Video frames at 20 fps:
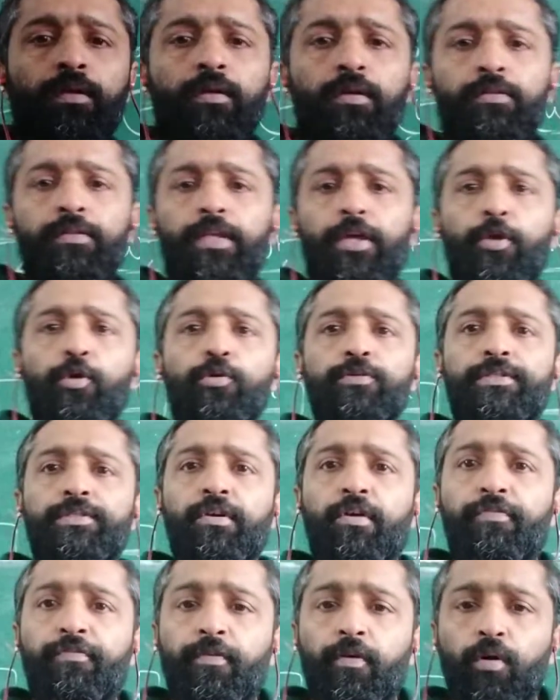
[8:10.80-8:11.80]
the use
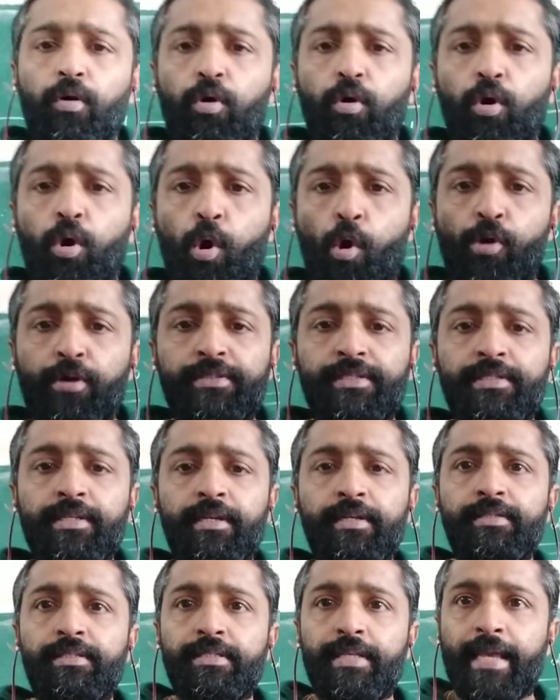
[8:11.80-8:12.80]
of
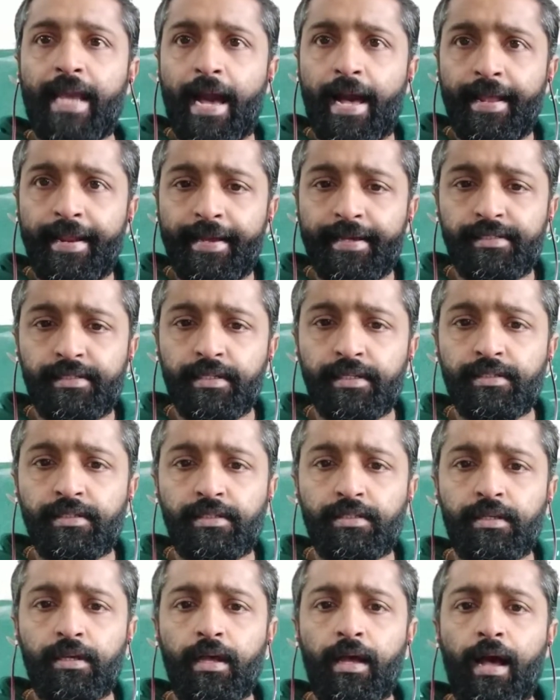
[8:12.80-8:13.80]
horseless
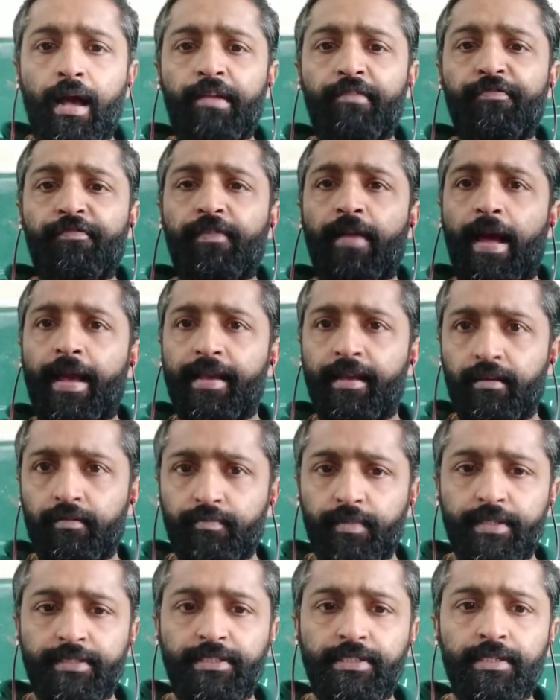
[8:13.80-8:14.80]
carriages and flying
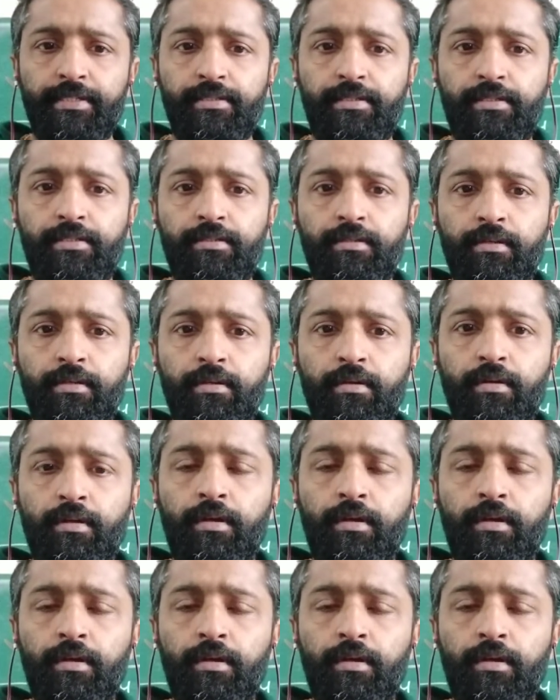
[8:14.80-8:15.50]
machines.